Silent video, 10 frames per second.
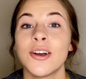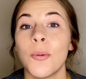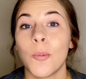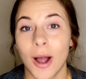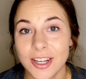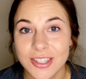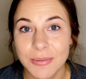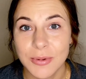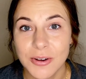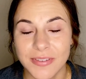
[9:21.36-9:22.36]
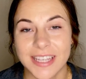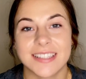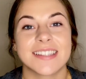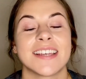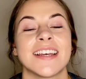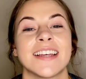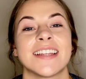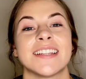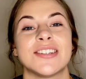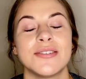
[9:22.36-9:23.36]
watch some movies.
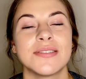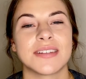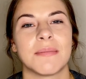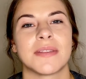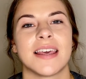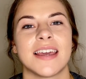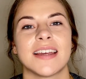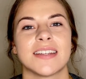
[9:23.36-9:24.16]
Do something